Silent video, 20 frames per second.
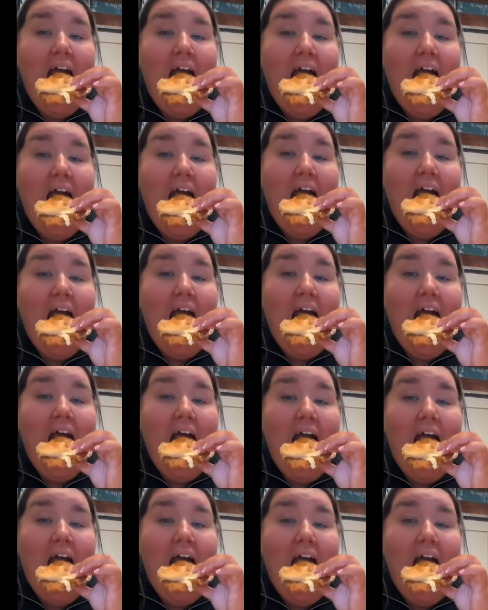
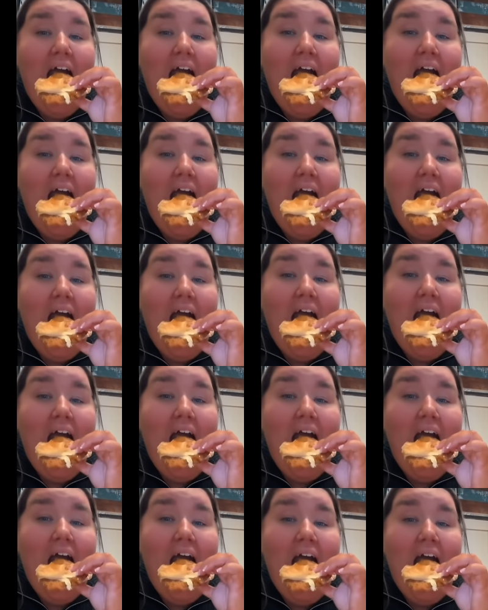
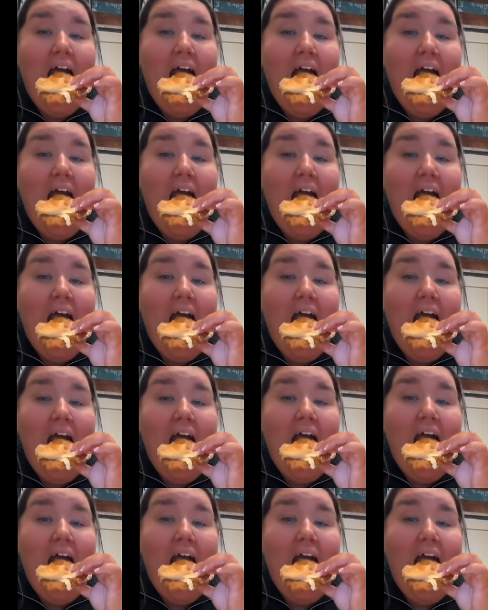
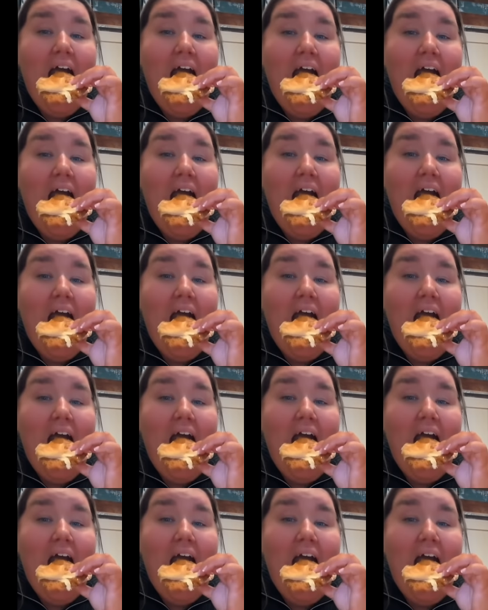
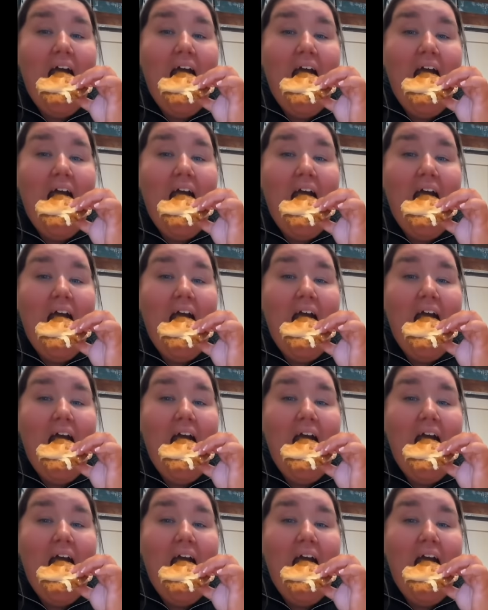
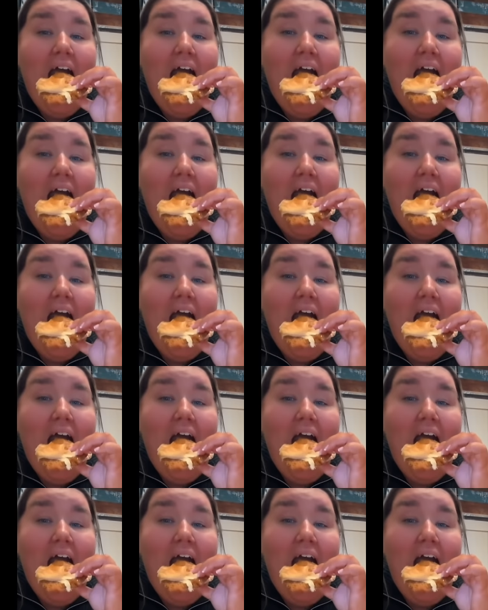This person isn't speaking.